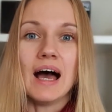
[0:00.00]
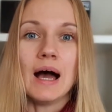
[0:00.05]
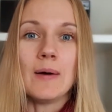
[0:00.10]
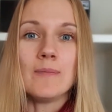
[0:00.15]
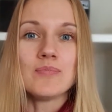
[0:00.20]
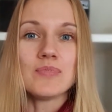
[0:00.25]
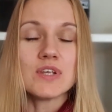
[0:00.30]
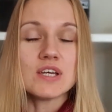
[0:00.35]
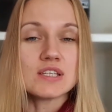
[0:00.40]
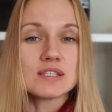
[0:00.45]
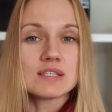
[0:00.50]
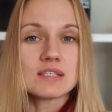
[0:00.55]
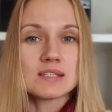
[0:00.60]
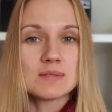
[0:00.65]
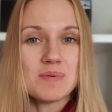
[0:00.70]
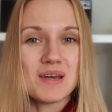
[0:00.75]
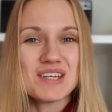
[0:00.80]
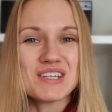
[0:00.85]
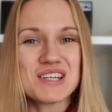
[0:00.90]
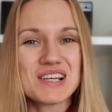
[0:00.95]
It's
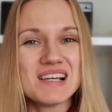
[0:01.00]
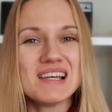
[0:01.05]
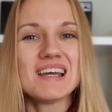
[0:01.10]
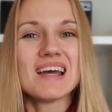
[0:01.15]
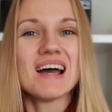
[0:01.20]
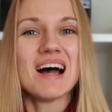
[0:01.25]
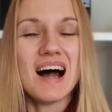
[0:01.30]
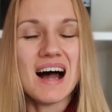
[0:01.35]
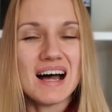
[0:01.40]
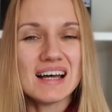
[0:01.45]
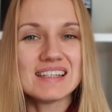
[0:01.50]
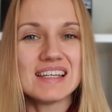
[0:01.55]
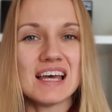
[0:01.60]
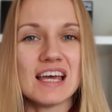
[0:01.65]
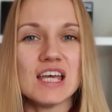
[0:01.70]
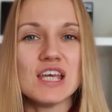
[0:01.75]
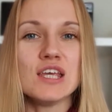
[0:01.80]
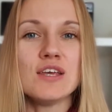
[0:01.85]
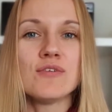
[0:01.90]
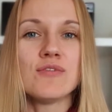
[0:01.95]
especially harder
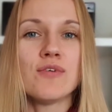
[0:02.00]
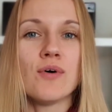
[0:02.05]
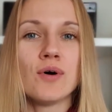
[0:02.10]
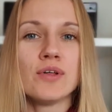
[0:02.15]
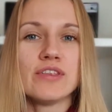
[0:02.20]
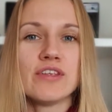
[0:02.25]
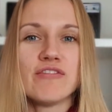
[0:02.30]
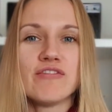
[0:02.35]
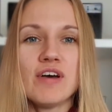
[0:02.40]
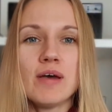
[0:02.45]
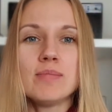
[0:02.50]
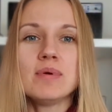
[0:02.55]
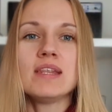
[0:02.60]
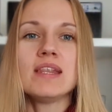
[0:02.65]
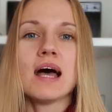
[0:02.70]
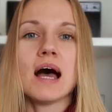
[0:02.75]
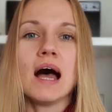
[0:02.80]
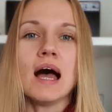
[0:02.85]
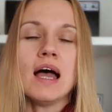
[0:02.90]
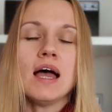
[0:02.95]
if on the
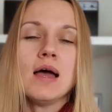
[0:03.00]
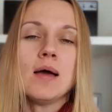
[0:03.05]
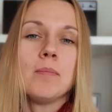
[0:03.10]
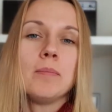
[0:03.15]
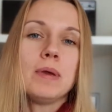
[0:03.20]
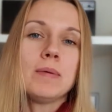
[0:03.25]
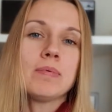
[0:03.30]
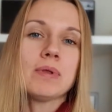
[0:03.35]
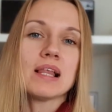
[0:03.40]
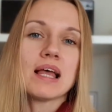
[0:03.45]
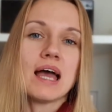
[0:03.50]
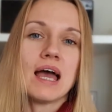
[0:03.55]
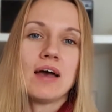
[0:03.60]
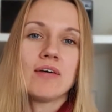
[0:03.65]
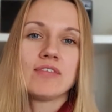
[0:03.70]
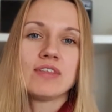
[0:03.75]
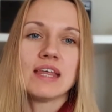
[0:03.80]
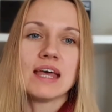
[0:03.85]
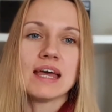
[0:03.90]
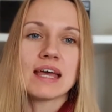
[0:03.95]
webinar people
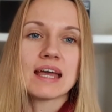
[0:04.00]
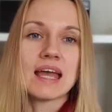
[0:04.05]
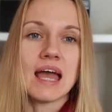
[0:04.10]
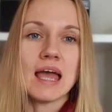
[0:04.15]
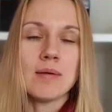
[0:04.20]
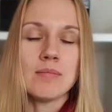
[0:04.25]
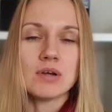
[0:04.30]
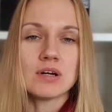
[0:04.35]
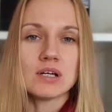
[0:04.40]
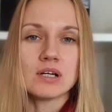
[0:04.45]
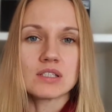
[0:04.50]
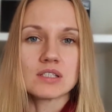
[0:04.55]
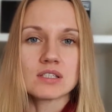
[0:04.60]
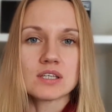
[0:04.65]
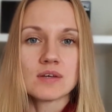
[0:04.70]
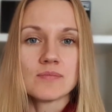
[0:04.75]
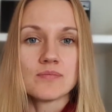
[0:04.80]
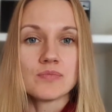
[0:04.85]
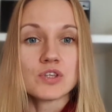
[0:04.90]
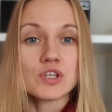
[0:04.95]
have their cameras
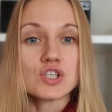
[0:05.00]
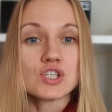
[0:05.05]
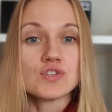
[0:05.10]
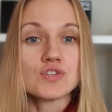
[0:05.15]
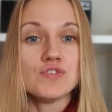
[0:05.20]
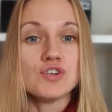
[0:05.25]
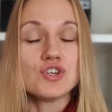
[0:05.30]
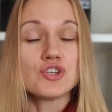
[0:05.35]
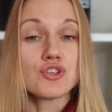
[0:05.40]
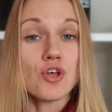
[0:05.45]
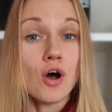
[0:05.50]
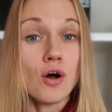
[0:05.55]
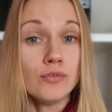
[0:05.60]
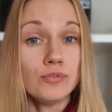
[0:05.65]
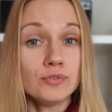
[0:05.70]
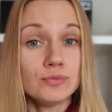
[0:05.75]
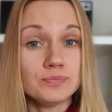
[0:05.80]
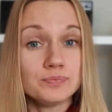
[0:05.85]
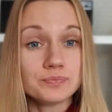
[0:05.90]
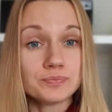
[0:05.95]
switched
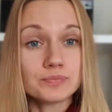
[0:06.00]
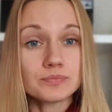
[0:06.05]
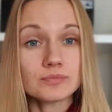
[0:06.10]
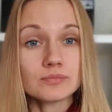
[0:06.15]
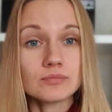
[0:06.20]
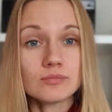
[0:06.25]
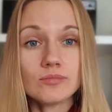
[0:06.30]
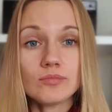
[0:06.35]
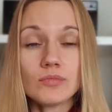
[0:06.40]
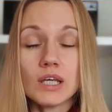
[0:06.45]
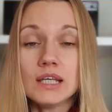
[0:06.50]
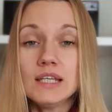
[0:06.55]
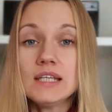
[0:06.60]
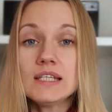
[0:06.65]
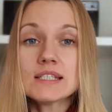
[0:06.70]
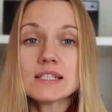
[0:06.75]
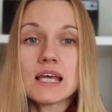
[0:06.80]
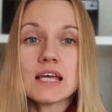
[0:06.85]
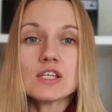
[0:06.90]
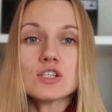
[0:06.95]
off. In
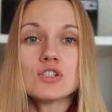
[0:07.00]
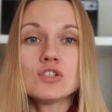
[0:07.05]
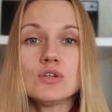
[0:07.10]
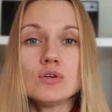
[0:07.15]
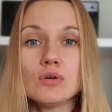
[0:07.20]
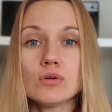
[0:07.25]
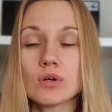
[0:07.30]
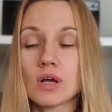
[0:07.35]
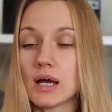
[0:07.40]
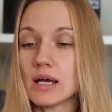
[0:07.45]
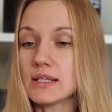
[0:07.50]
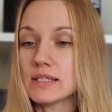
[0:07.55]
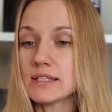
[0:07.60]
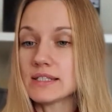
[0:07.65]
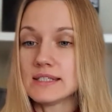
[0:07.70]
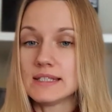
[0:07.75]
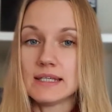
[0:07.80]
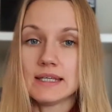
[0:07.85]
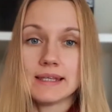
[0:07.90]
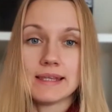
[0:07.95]
this case, you can't
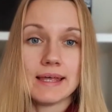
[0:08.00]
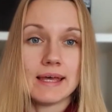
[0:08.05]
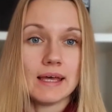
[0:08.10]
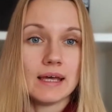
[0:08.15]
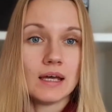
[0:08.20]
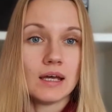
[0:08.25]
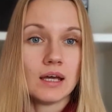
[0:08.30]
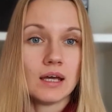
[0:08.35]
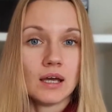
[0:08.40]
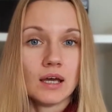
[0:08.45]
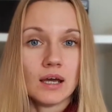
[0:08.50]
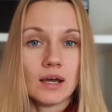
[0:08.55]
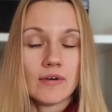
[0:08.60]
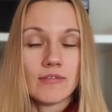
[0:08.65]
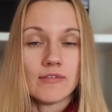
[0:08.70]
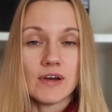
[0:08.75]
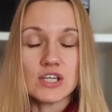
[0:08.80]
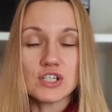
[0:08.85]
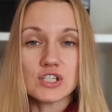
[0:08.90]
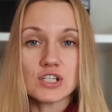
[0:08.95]
see the
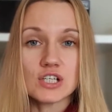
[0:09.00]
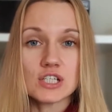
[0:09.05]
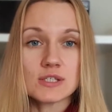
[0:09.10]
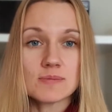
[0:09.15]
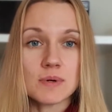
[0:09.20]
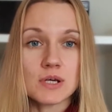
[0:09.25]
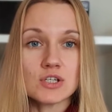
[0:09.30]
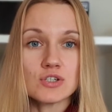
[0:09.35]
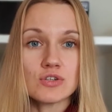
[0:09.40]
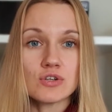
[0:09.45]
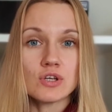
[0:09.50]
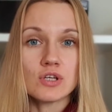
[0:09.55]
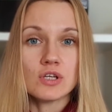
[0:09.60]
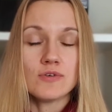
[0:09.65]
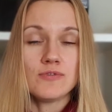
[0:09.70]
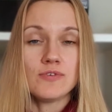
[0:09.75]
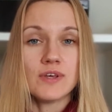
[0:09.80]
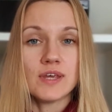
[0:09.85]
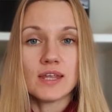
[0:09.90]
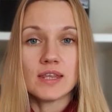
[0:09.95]
facial expression or
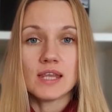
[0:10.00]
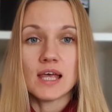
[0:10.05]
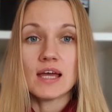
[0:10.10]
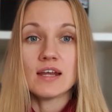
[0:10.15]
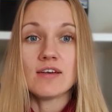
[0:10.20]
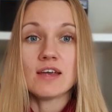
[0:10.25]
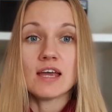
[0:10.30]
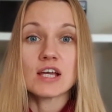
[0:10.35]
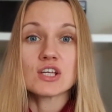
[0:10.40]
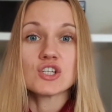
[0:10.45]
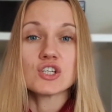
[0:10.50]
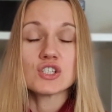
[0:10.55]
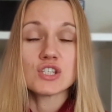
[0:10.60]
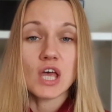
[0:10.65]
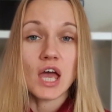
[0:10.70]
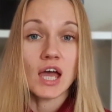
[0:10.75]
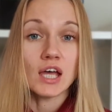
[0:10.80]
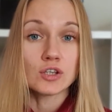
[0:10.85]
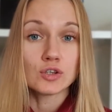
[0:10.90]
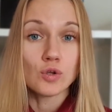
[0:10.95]
anything in their reactions
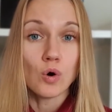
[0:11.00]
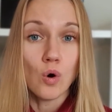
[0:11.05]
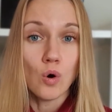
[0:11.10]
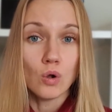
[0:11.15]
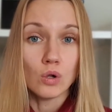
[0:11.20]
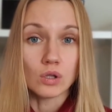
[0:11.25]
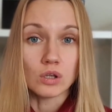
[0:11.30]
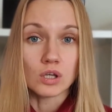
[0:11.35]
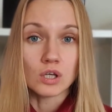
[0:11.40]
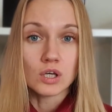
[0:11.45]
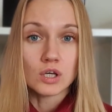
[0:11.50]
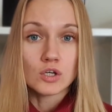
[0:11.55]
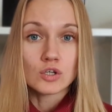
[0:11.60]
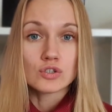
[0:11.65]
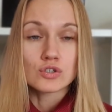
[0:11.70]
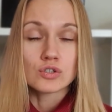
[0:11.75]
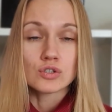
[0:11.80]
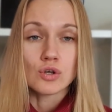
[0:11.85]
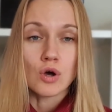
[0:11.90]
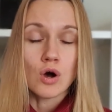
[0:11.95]
at all.
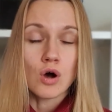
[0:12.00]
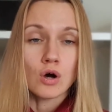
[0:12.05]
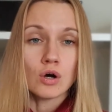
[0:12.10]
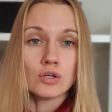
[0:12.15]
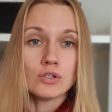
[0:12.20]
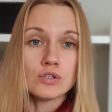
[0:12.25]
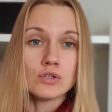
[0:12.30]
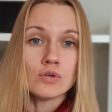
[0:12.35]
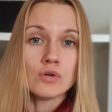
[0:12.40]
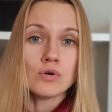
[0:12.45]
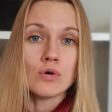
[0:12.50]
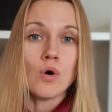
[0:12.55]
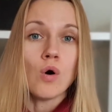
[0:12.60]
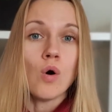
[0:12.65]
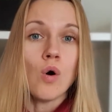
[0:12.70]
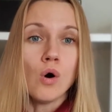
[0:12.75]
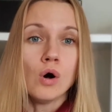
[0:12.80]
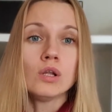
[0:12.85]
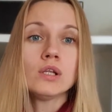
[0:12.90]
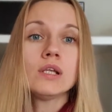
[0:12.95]
So you
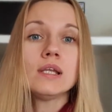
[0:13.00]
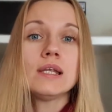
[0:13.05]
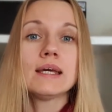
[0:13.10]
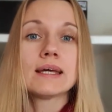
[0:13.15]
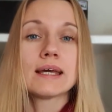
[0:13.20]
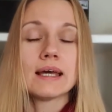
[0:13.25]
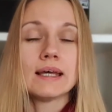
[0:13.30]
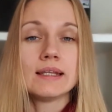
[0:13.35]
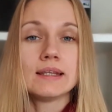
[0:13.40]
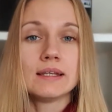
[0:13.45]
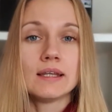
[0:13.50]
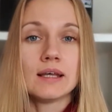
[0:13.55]
only can,